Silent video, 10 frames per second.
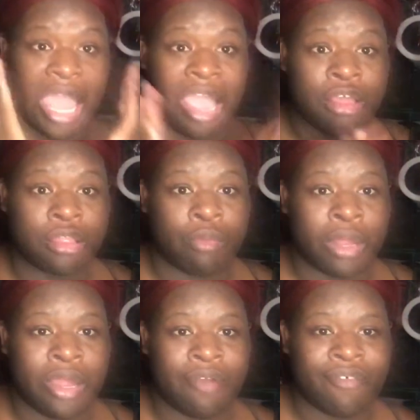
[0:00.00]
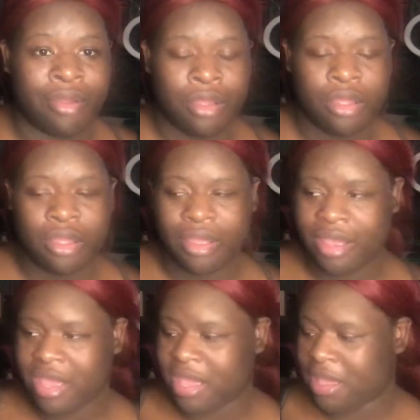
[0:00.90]
house or whatever.
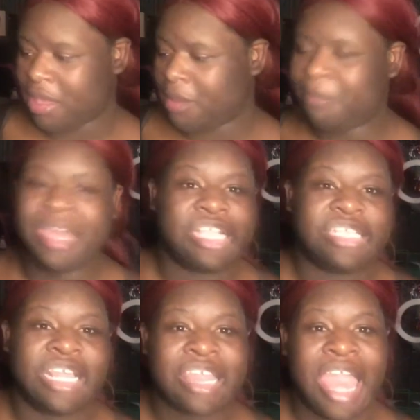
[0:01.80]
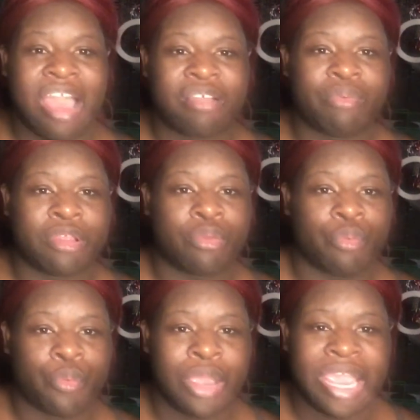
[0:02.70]
Bitch, his house was
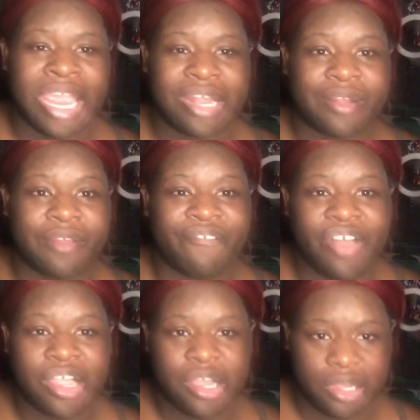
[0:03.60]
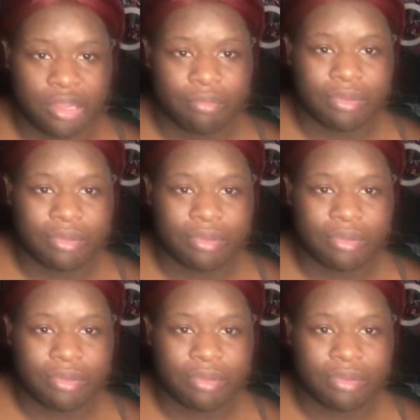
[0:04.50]
red the fuck up.